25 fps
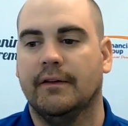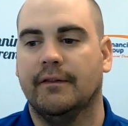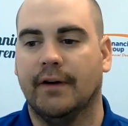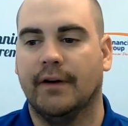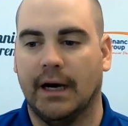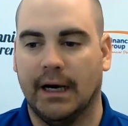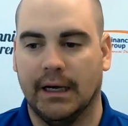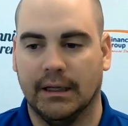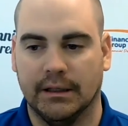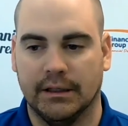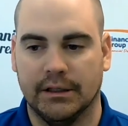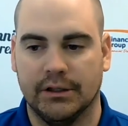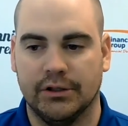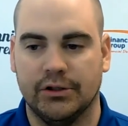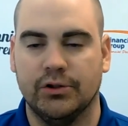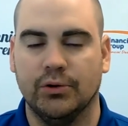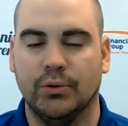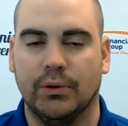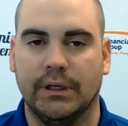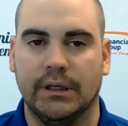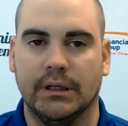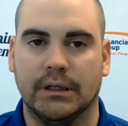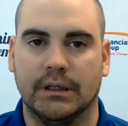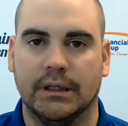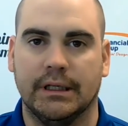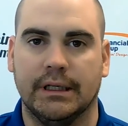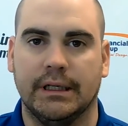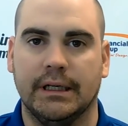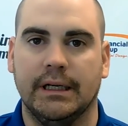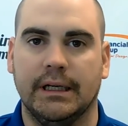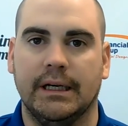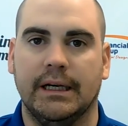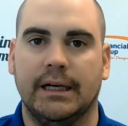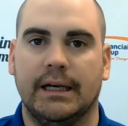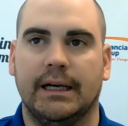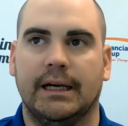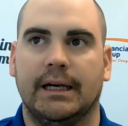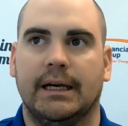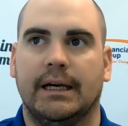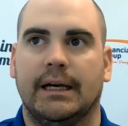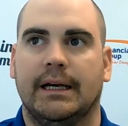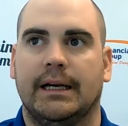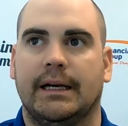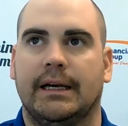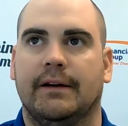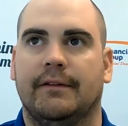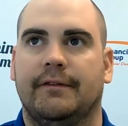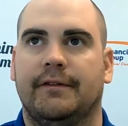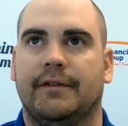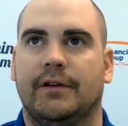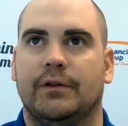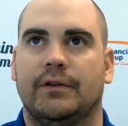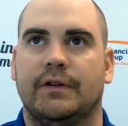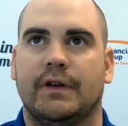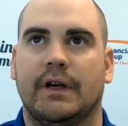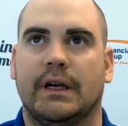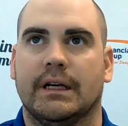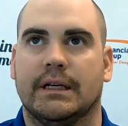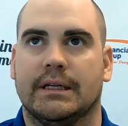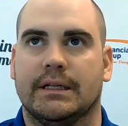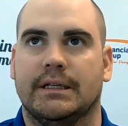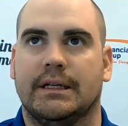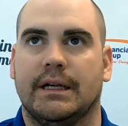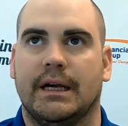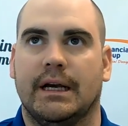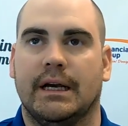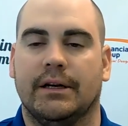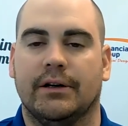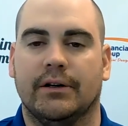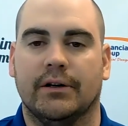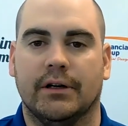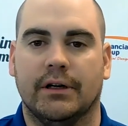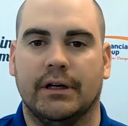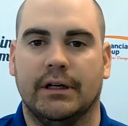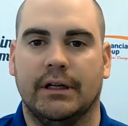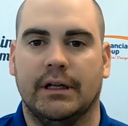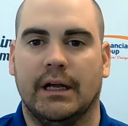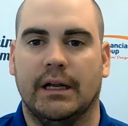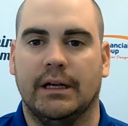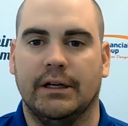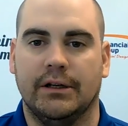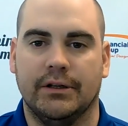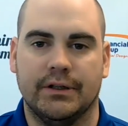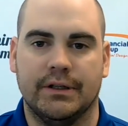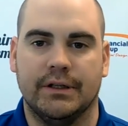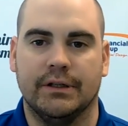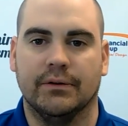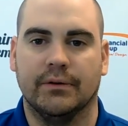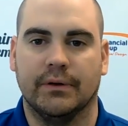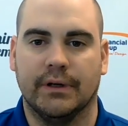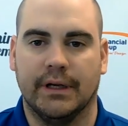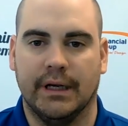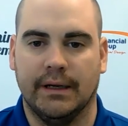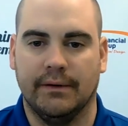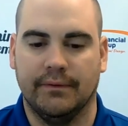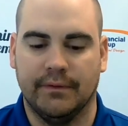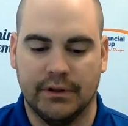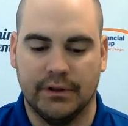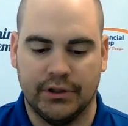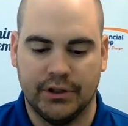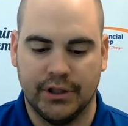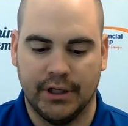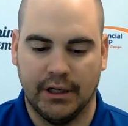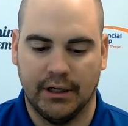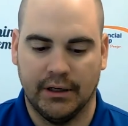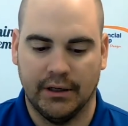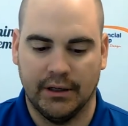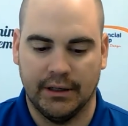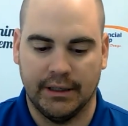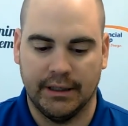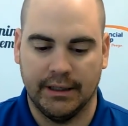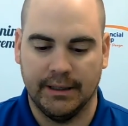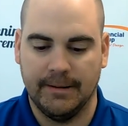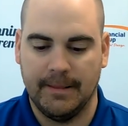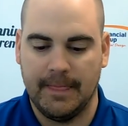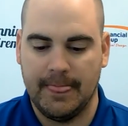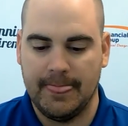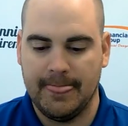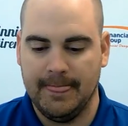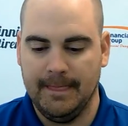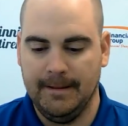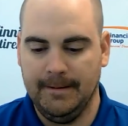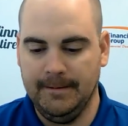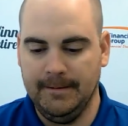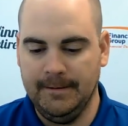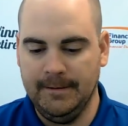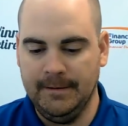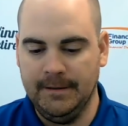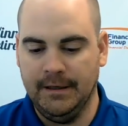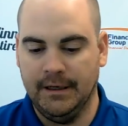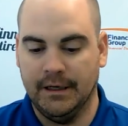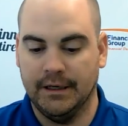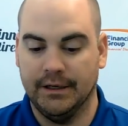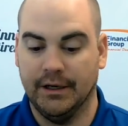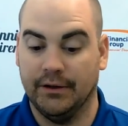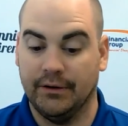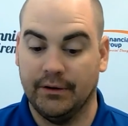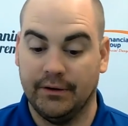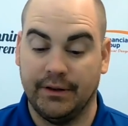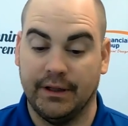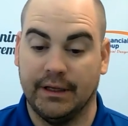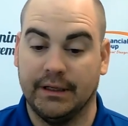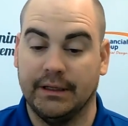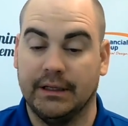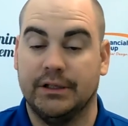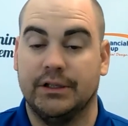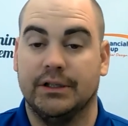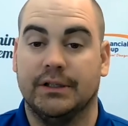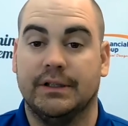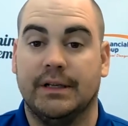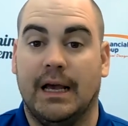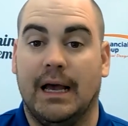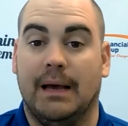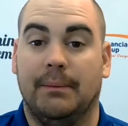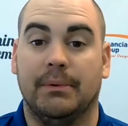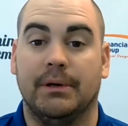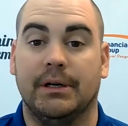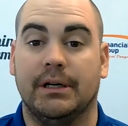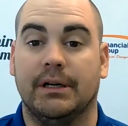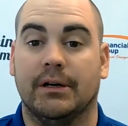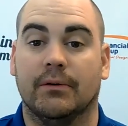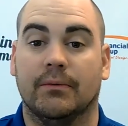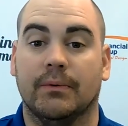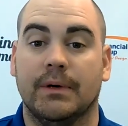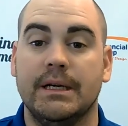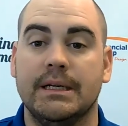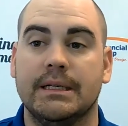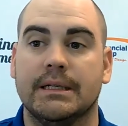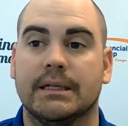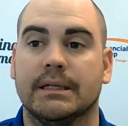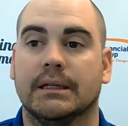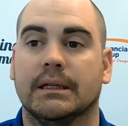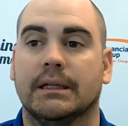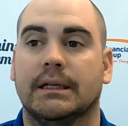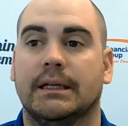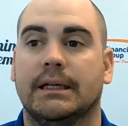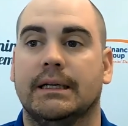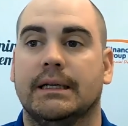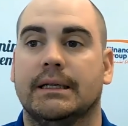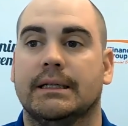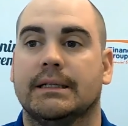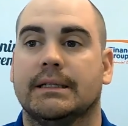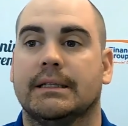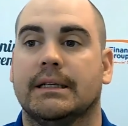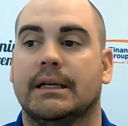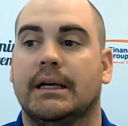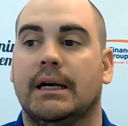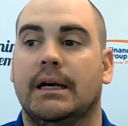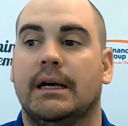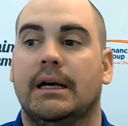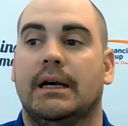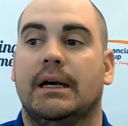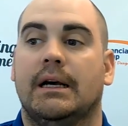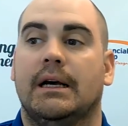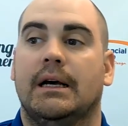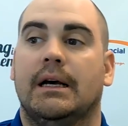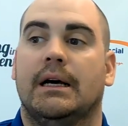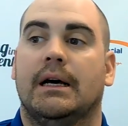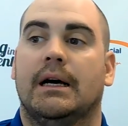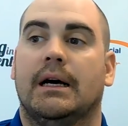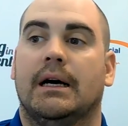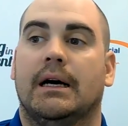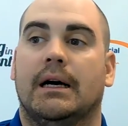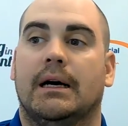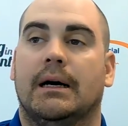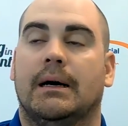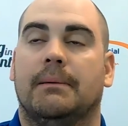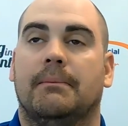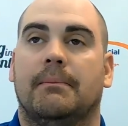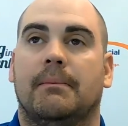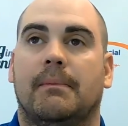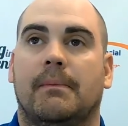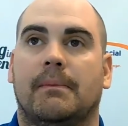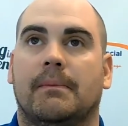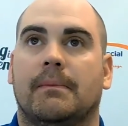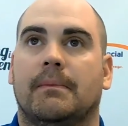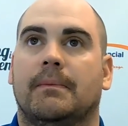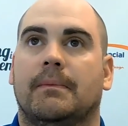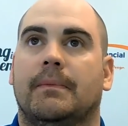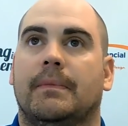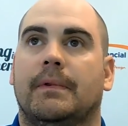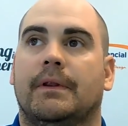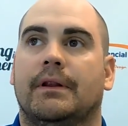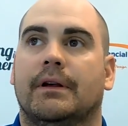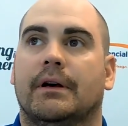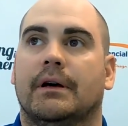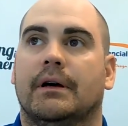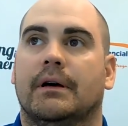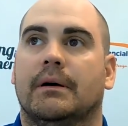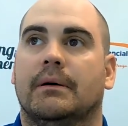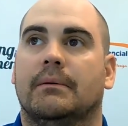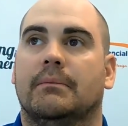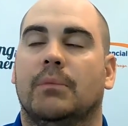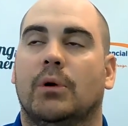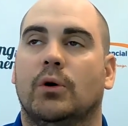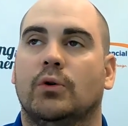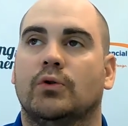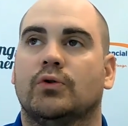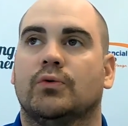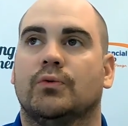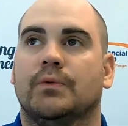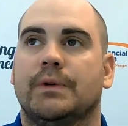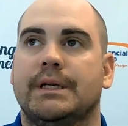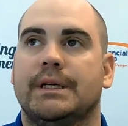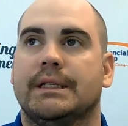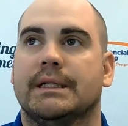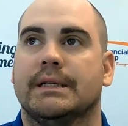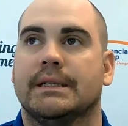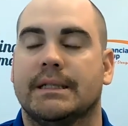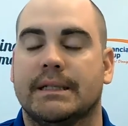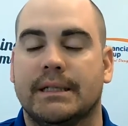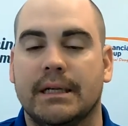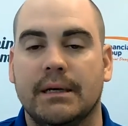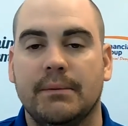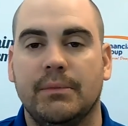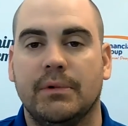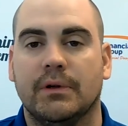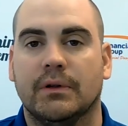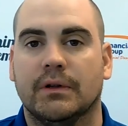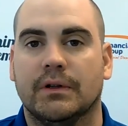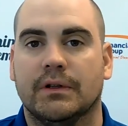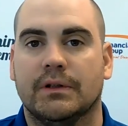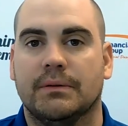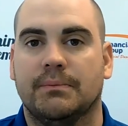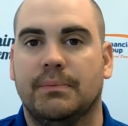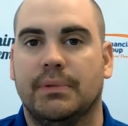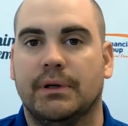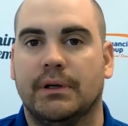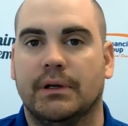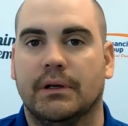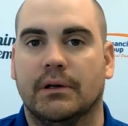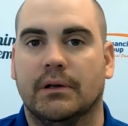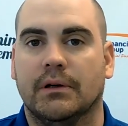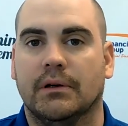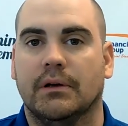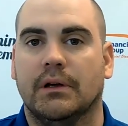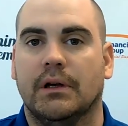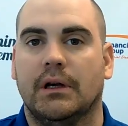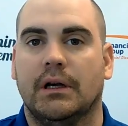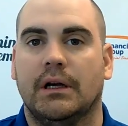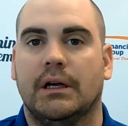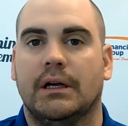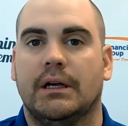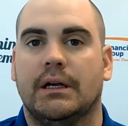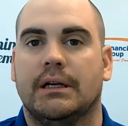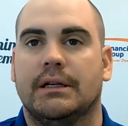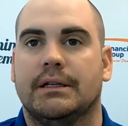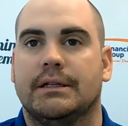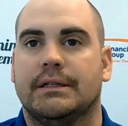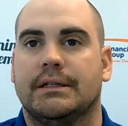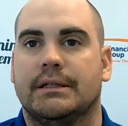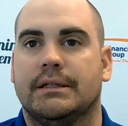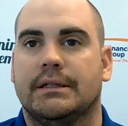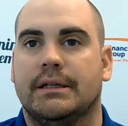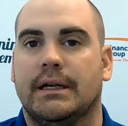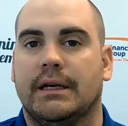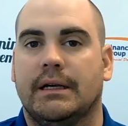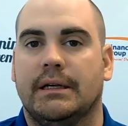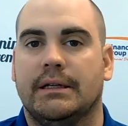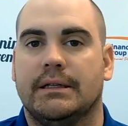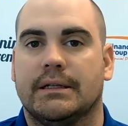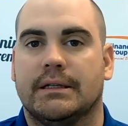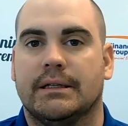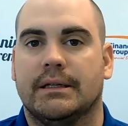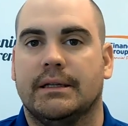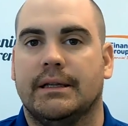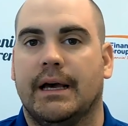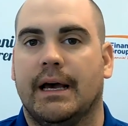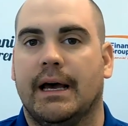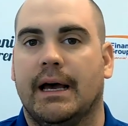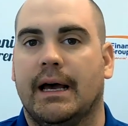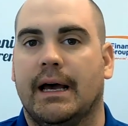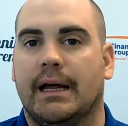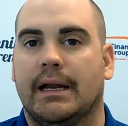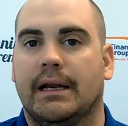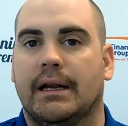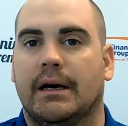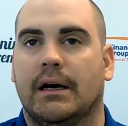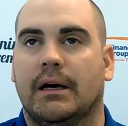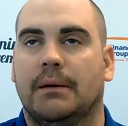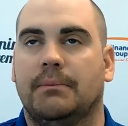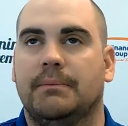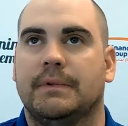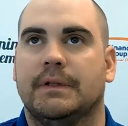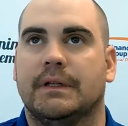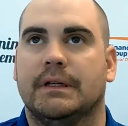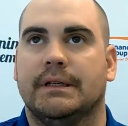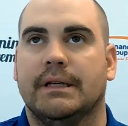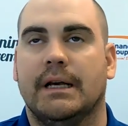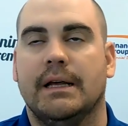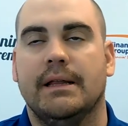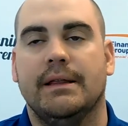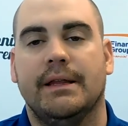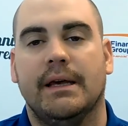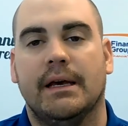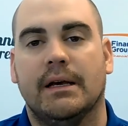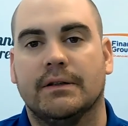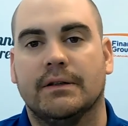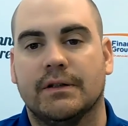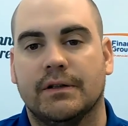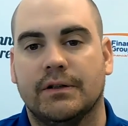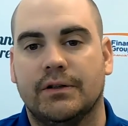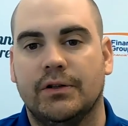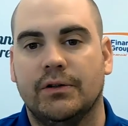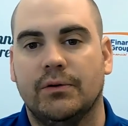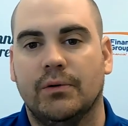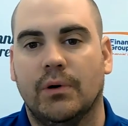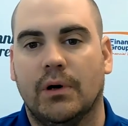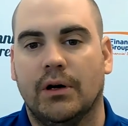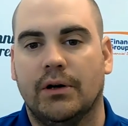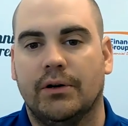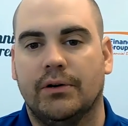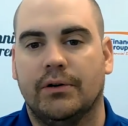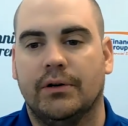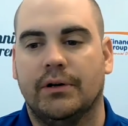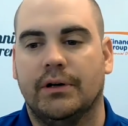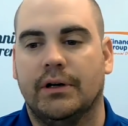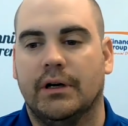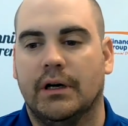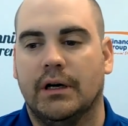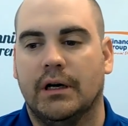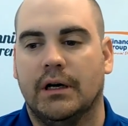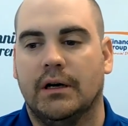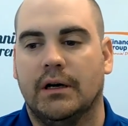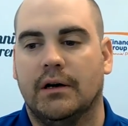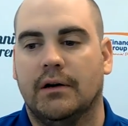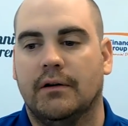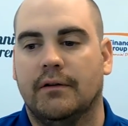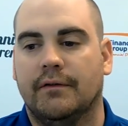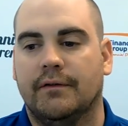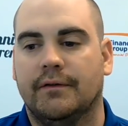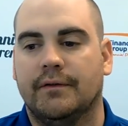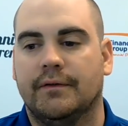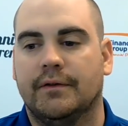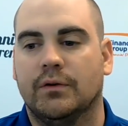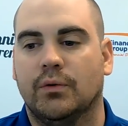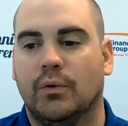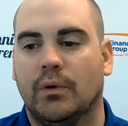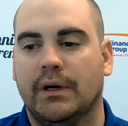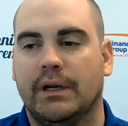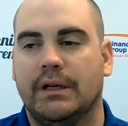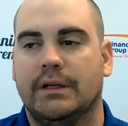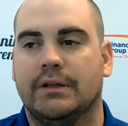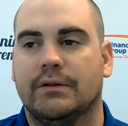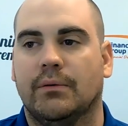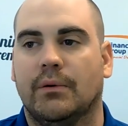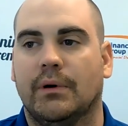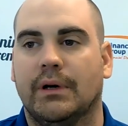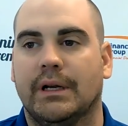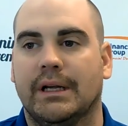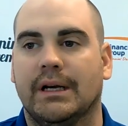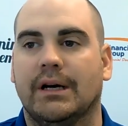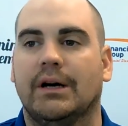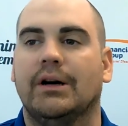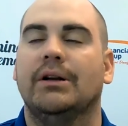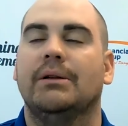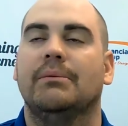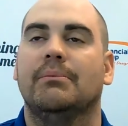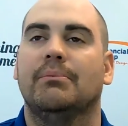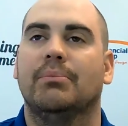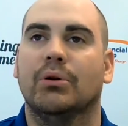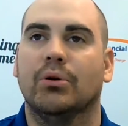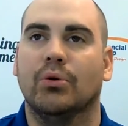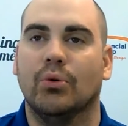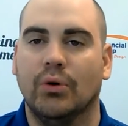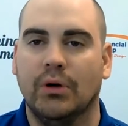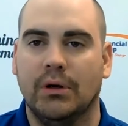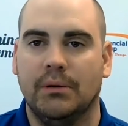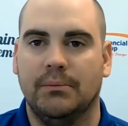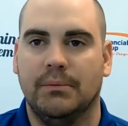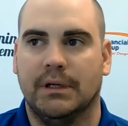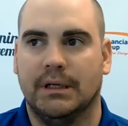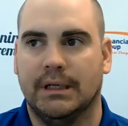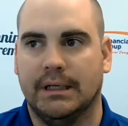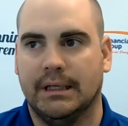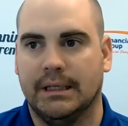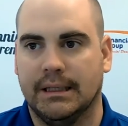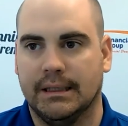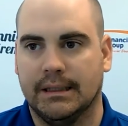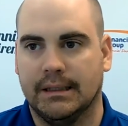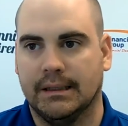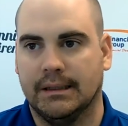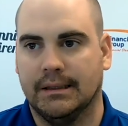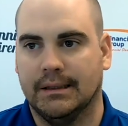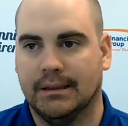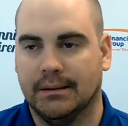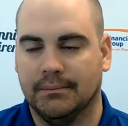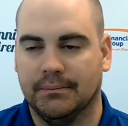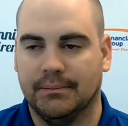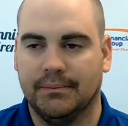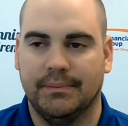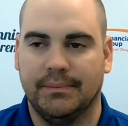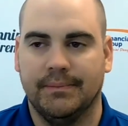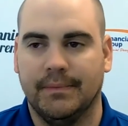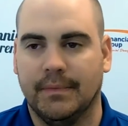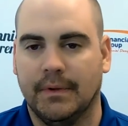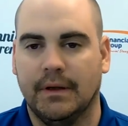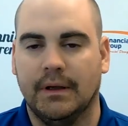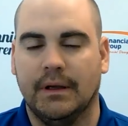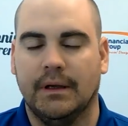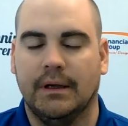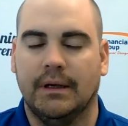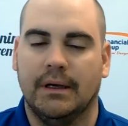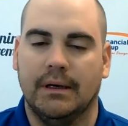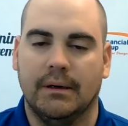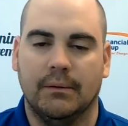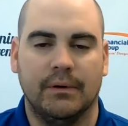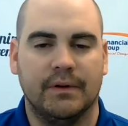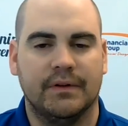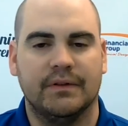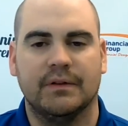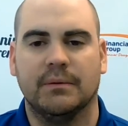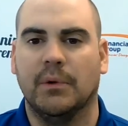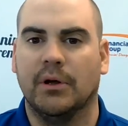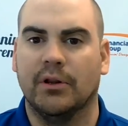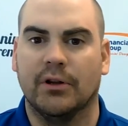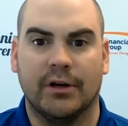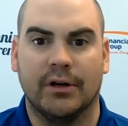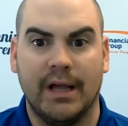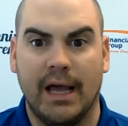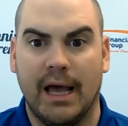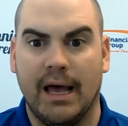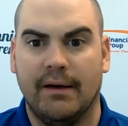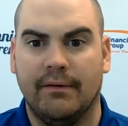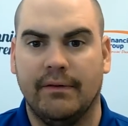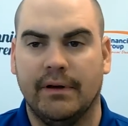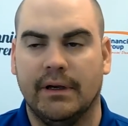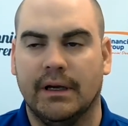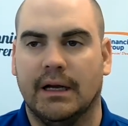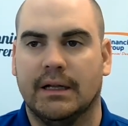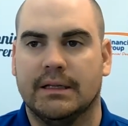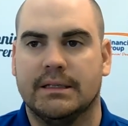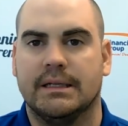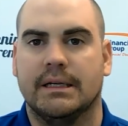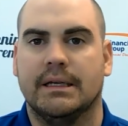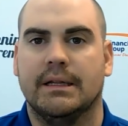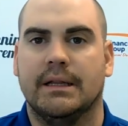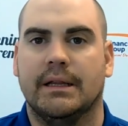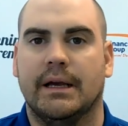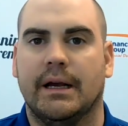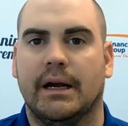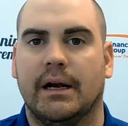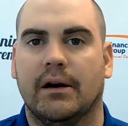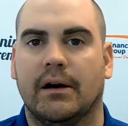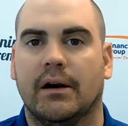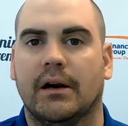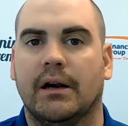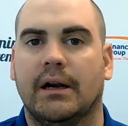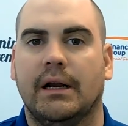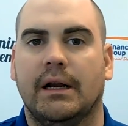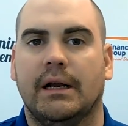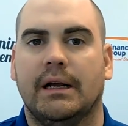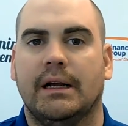filing jointly if you take standard and you still gave charity. Another thing that just happened here recently is the most recent stimulus bill states that up to 10,200 of 2020 unemployment income, with some other caveats in there,